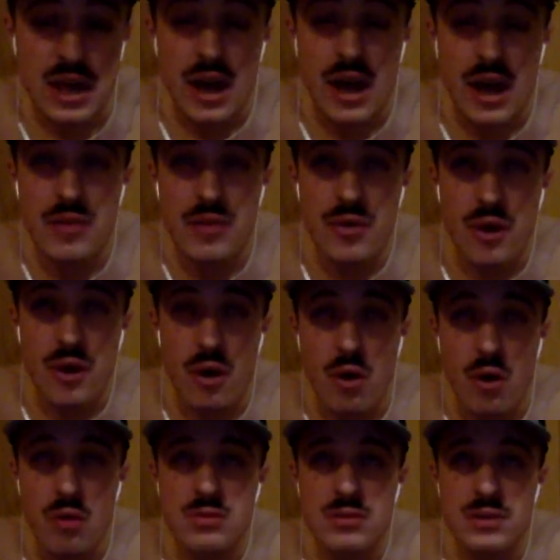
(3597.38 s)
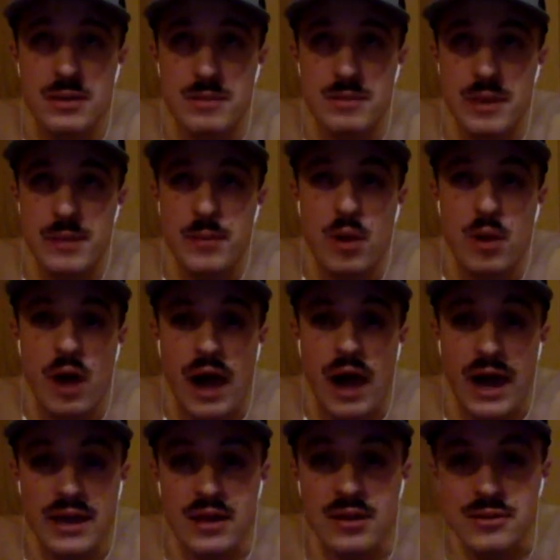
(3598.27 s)
the only people
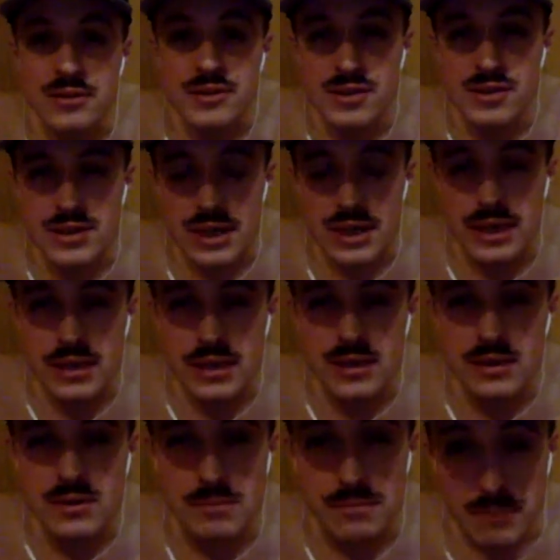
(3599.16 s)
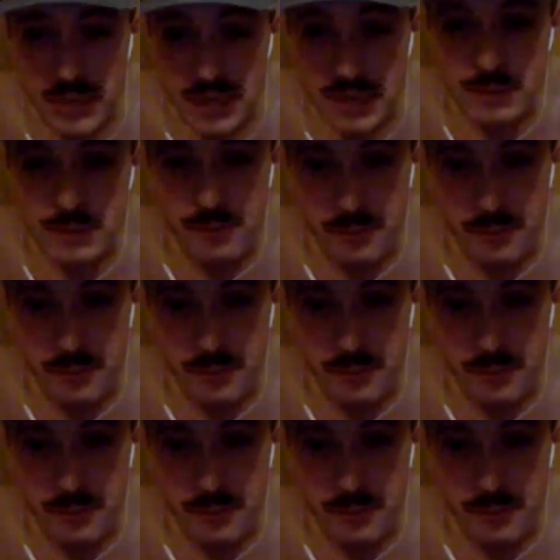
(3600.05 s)
I could see me